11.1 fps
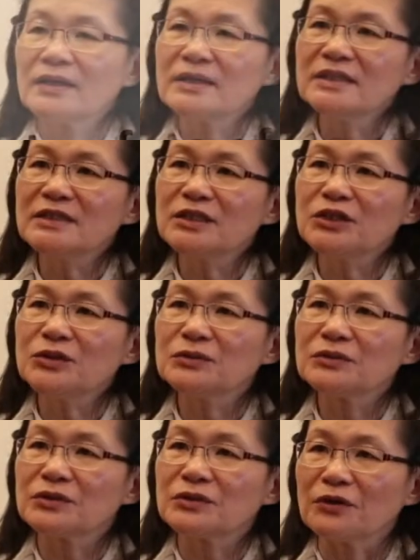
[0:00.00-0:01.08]
Institute
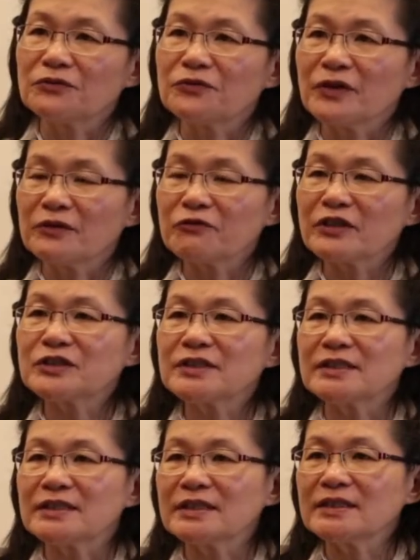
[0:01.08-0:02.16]
of uh, Infectious
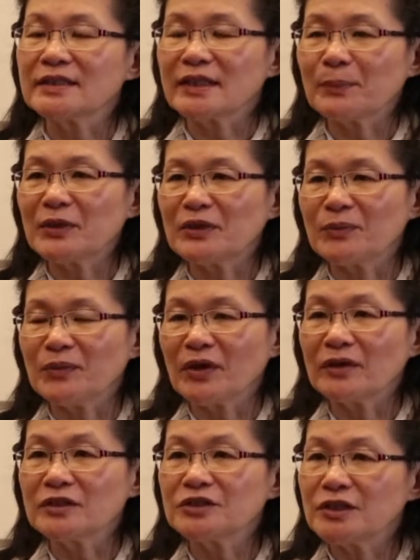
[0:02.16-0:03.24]
Disease and
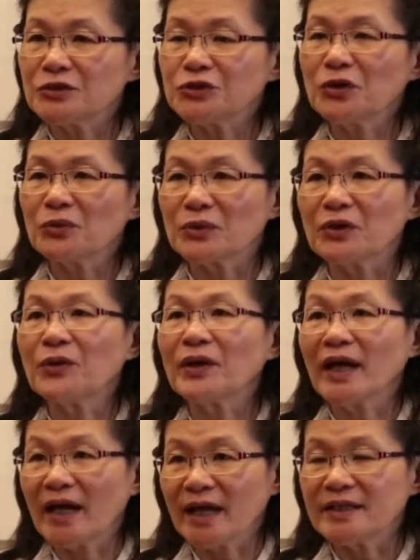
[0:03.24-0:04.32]
Epidemiology, in short we call it
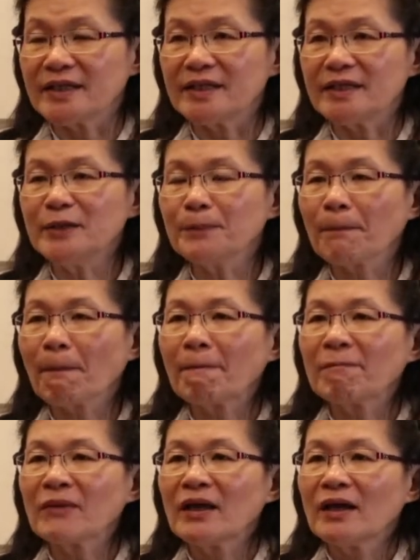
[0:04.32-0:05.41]
I I D E,
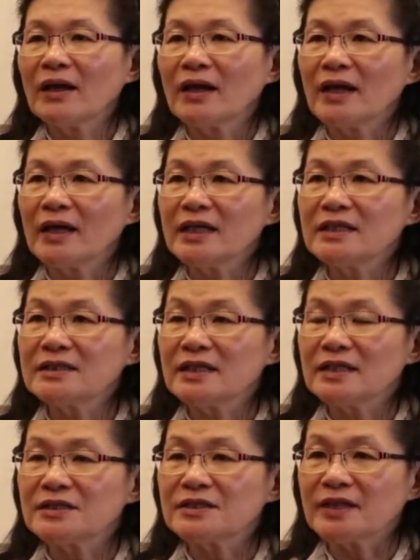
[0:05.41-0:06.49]
uh, is,
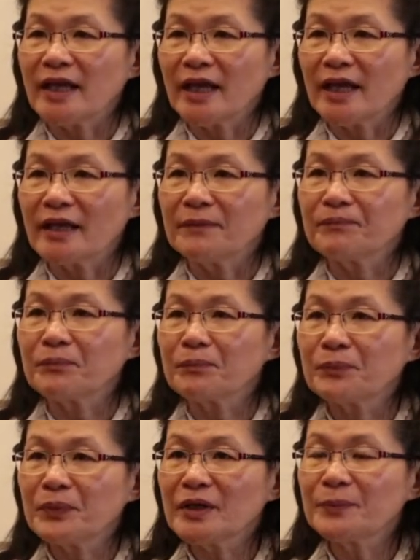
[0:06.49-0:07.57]
is a
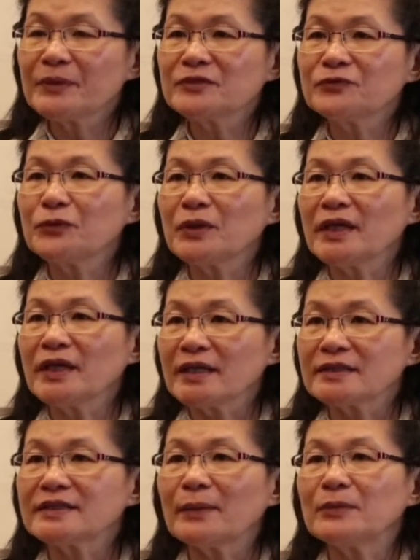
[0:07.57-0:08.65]
purposefully
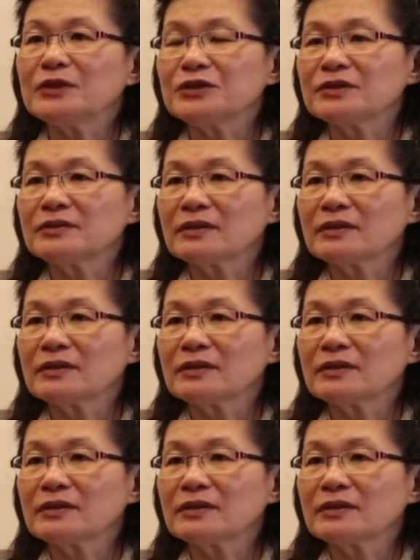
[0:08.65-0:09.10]
established